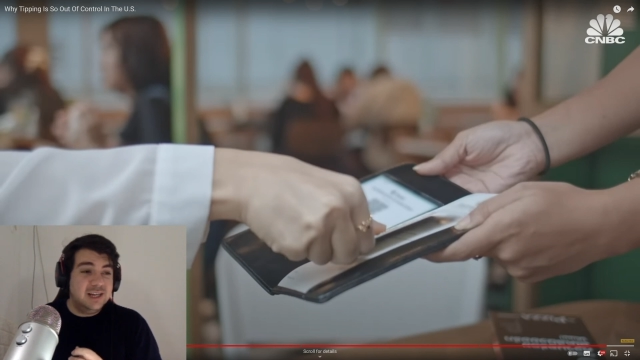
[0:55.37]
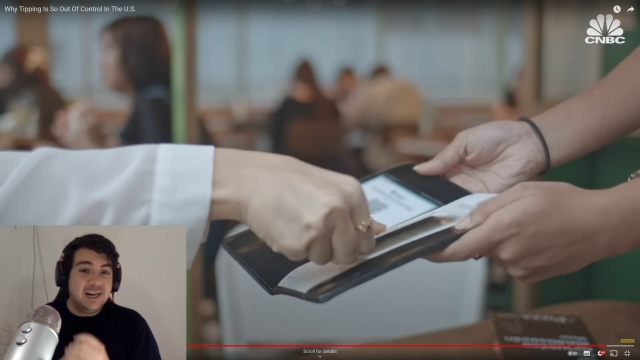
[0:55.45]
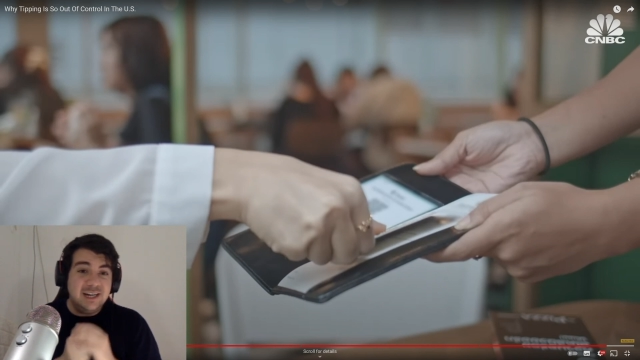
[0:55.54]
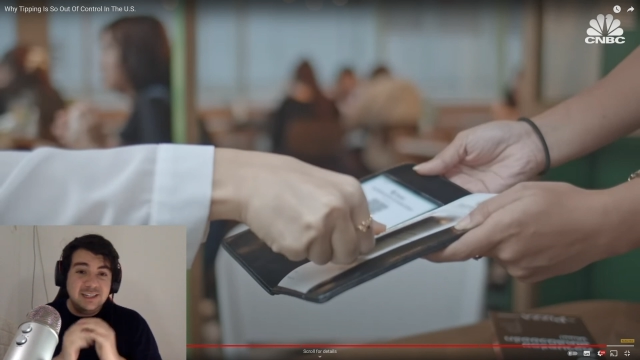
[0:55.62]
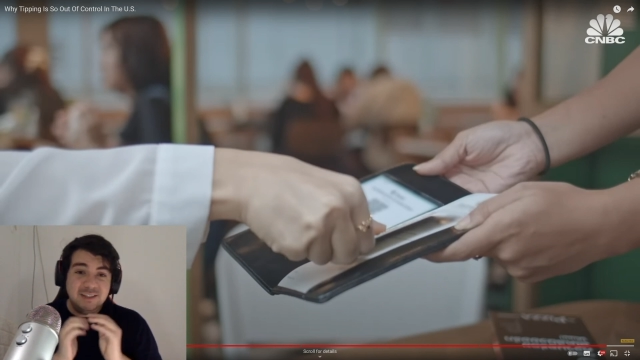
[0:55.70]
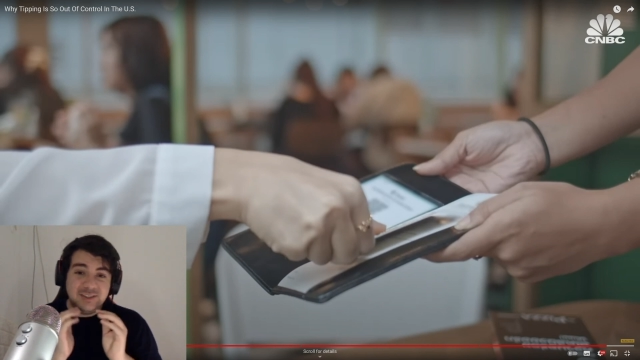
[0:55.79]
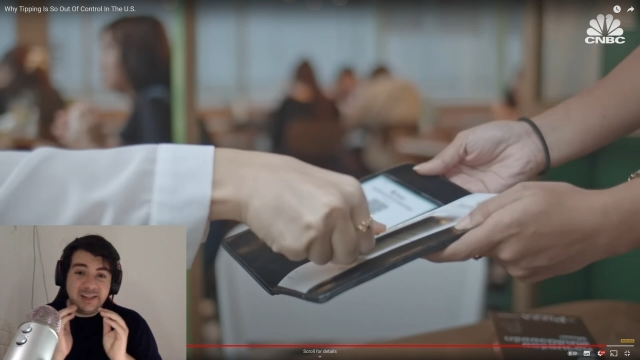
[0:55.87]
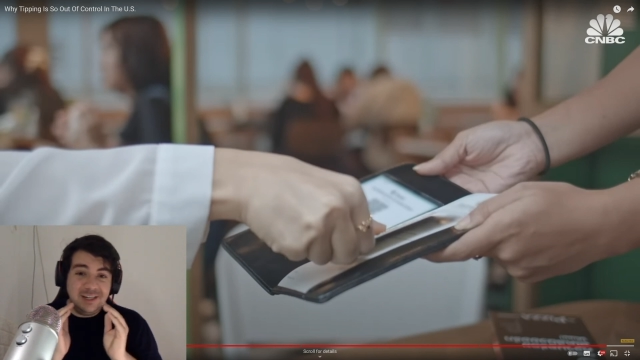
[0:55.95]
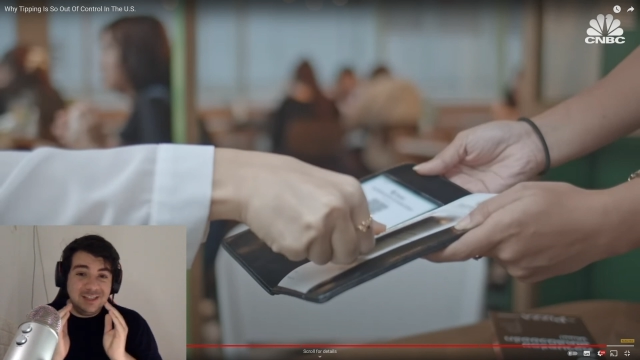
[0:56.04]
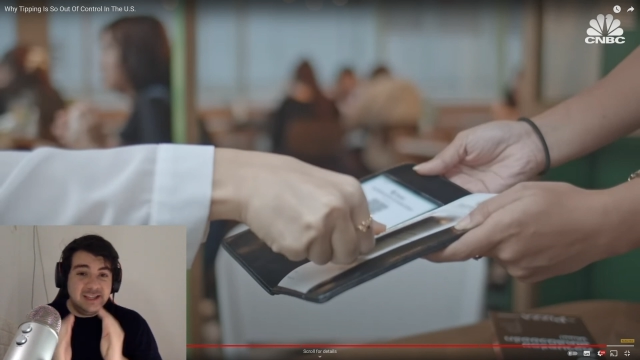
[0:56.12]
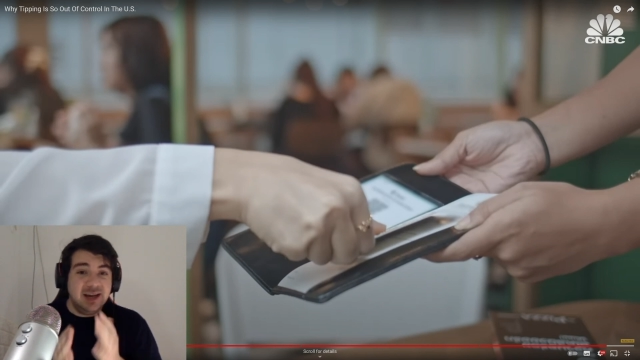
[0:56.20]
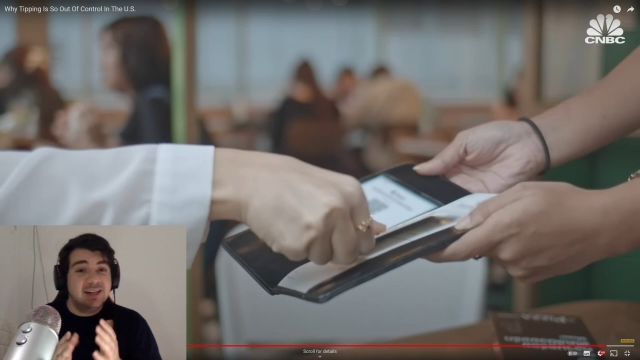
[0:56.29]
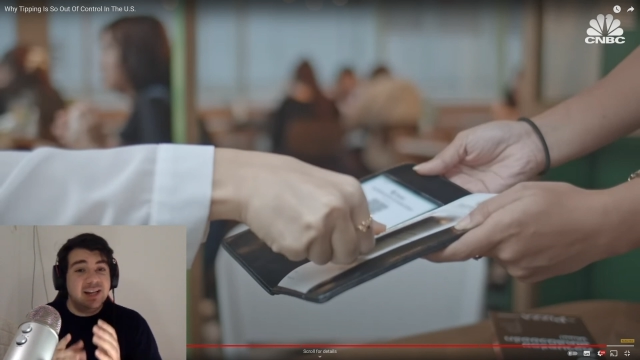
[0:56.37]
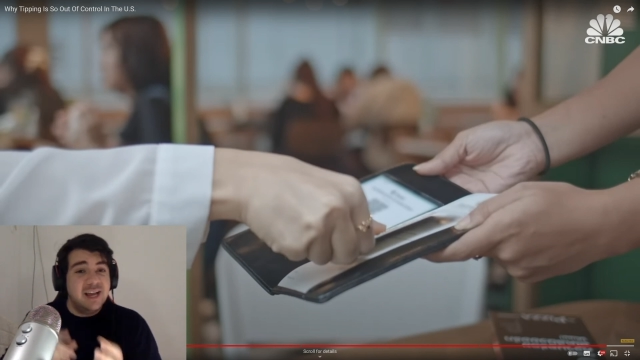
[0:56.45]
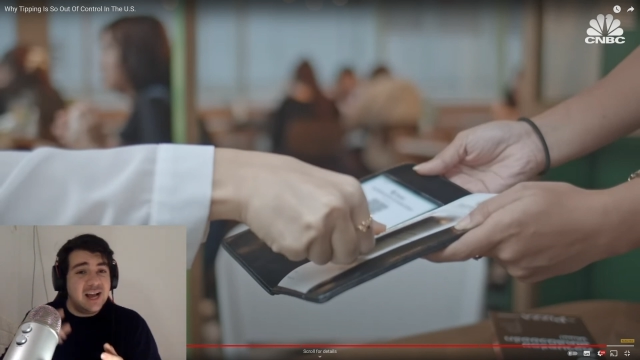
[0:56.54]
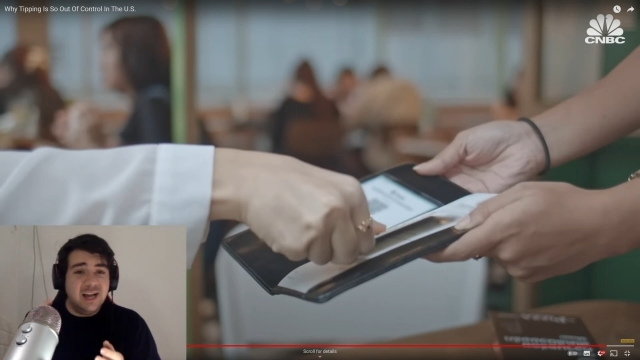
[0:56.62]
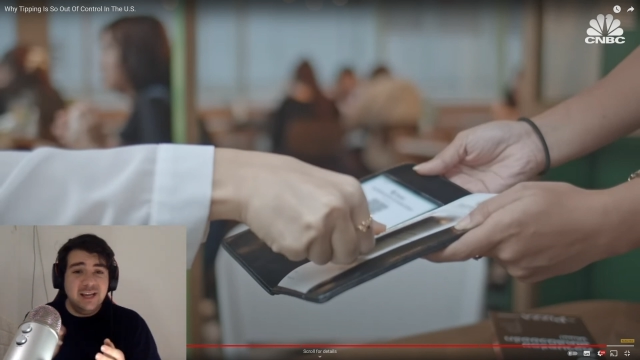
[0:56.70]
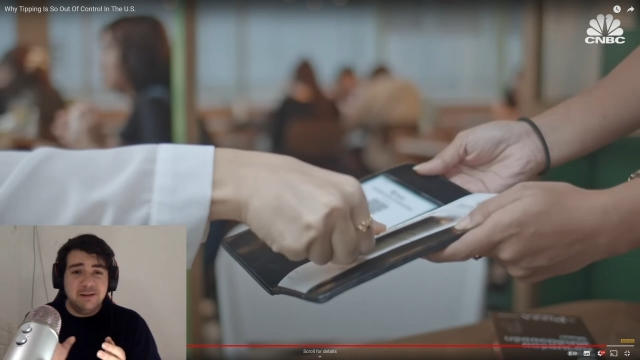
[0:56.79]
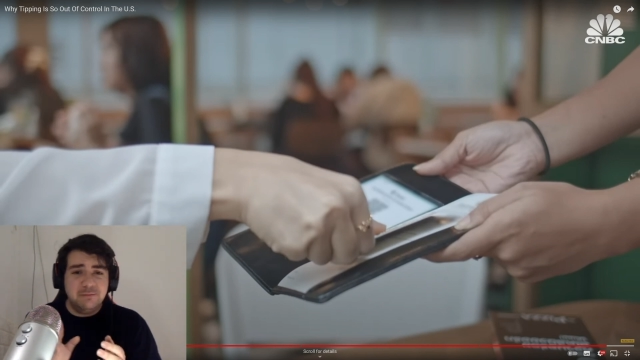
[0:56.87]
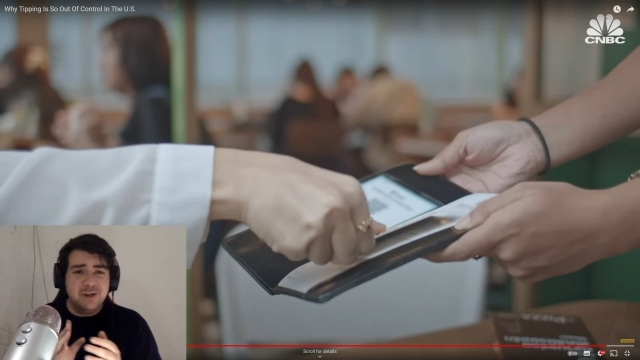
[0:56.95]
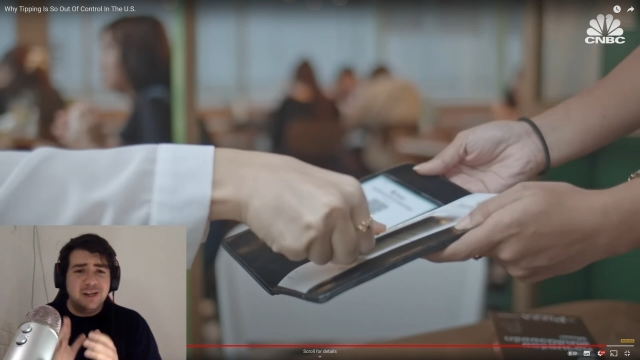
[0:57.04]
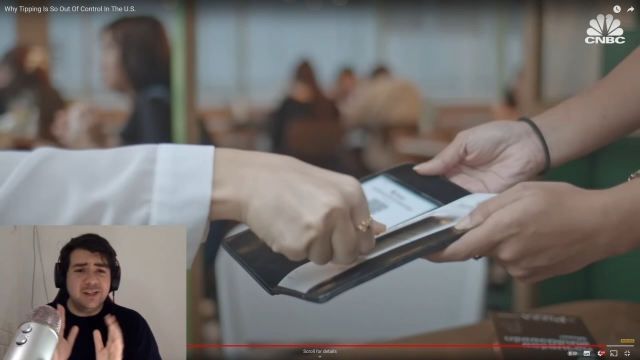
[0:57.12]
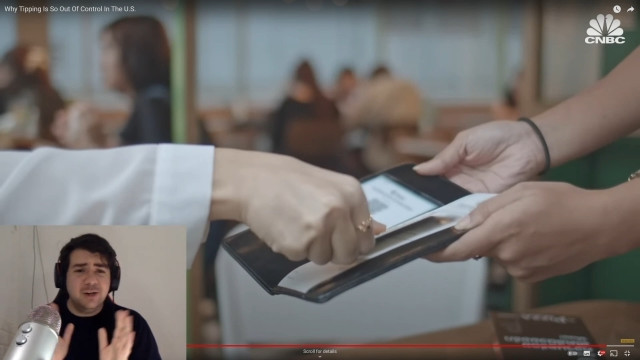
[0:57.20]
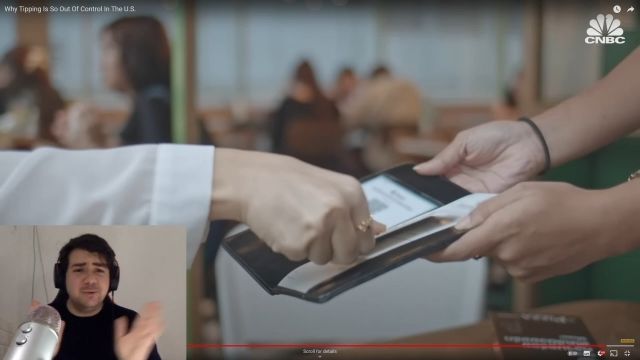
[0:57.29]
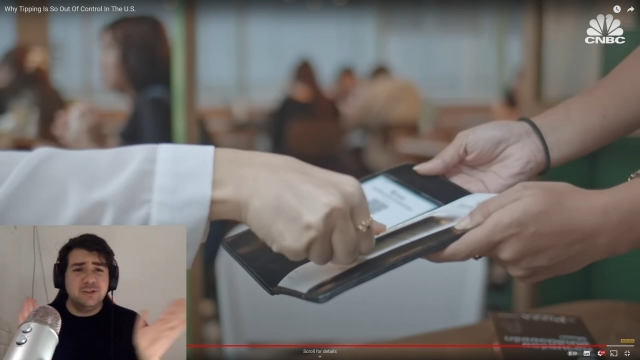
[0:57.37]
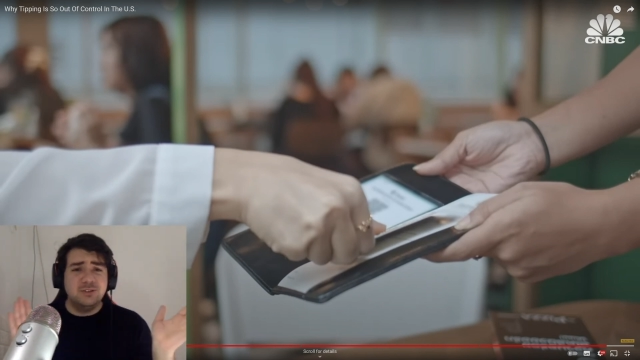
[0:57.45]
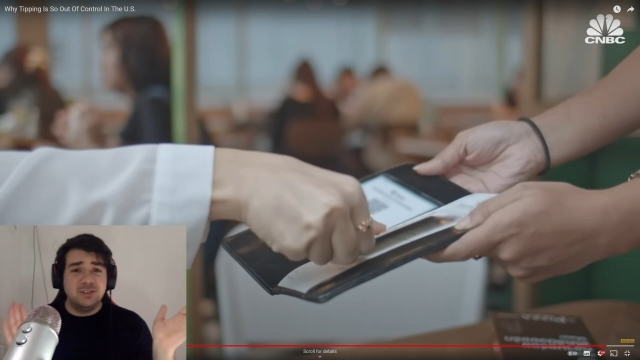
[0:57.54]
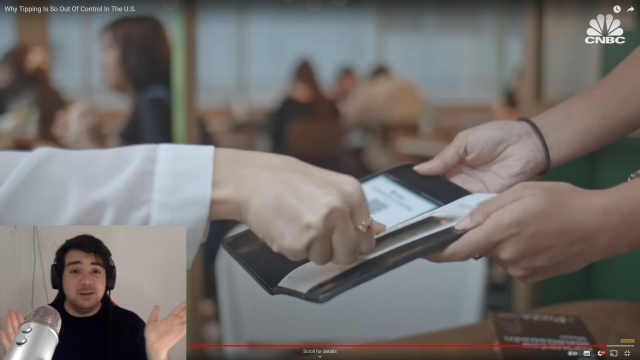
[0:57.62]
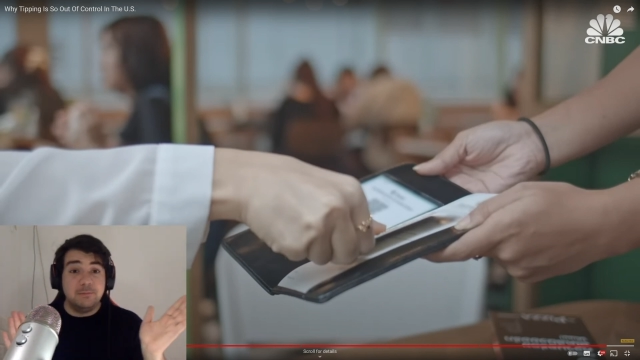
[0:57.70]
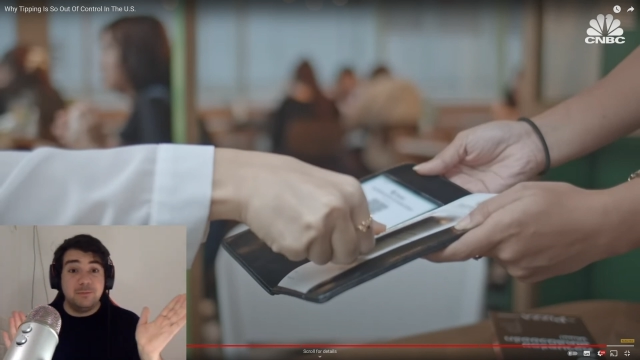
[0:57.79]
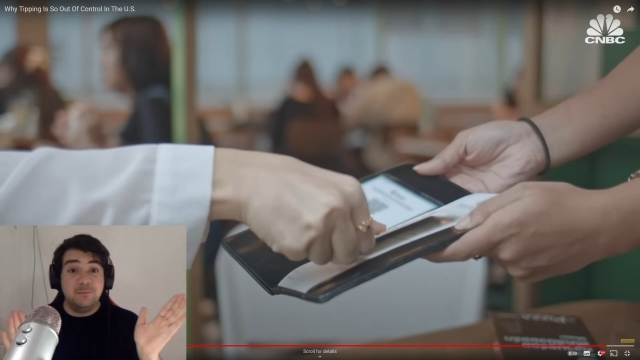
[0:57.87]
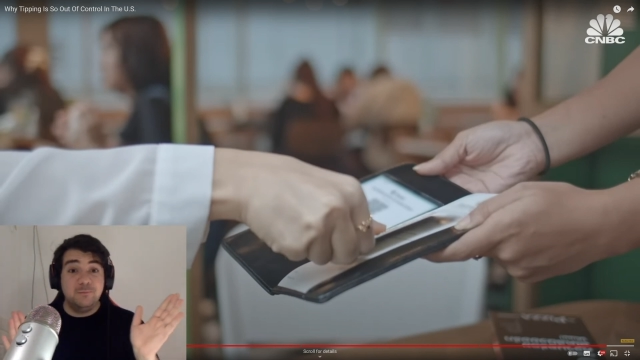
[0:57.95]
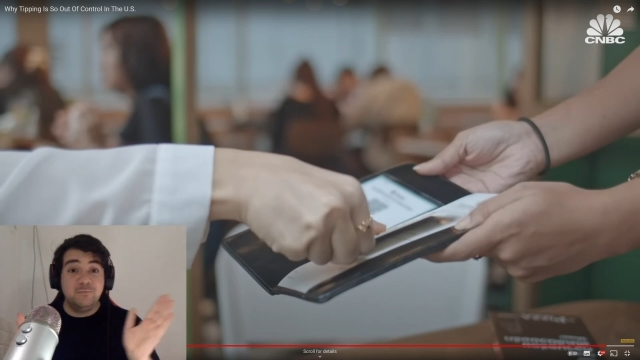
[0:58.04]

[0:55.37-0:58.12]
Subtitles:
I decided that day I am not going to tip.